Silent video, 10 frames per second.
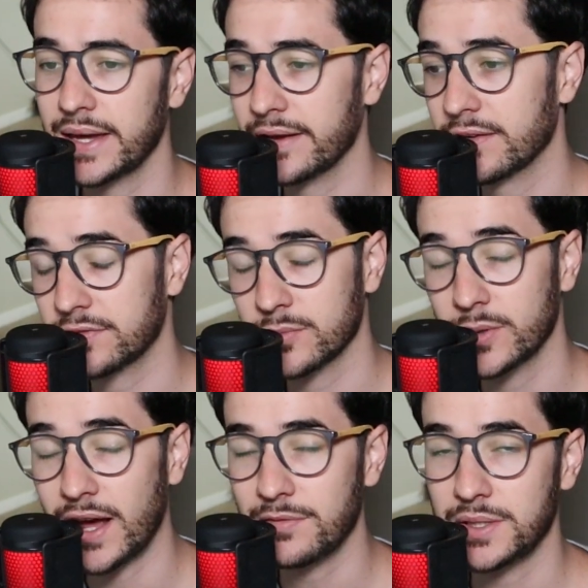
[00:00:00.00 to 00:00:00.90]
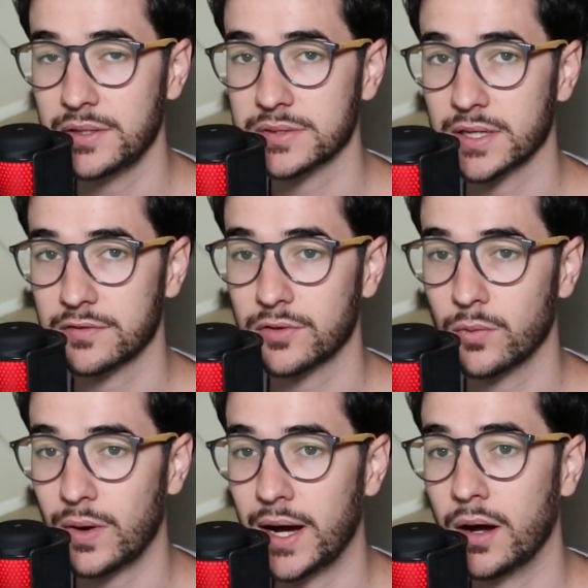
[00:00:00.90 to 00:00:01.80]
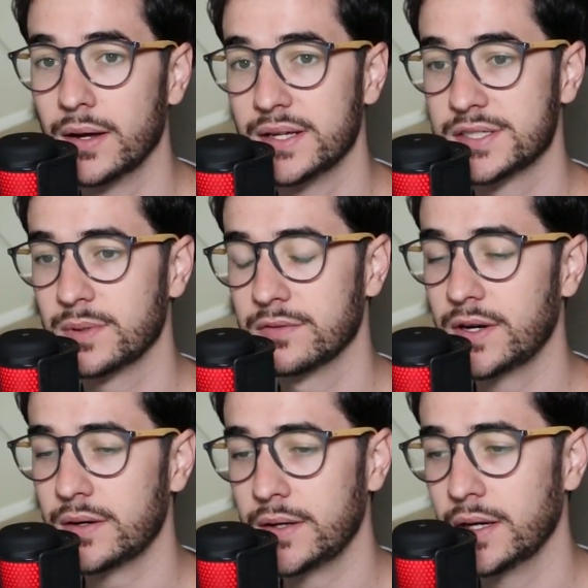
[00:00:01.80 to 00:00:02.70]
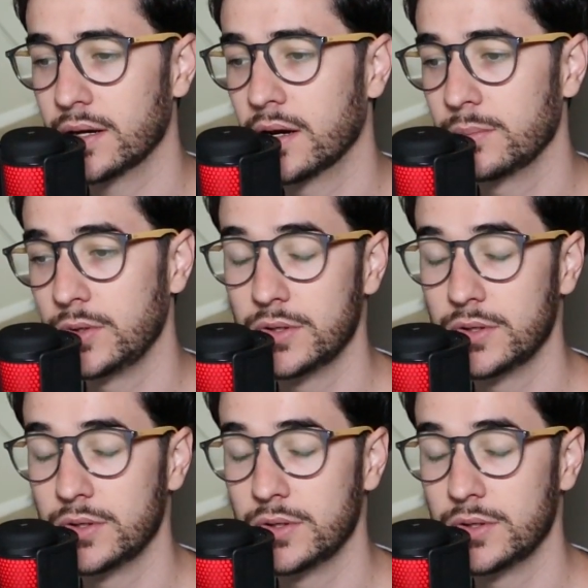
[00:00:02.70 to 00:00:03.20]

eh, from when I've been using it for a while, it's been very um,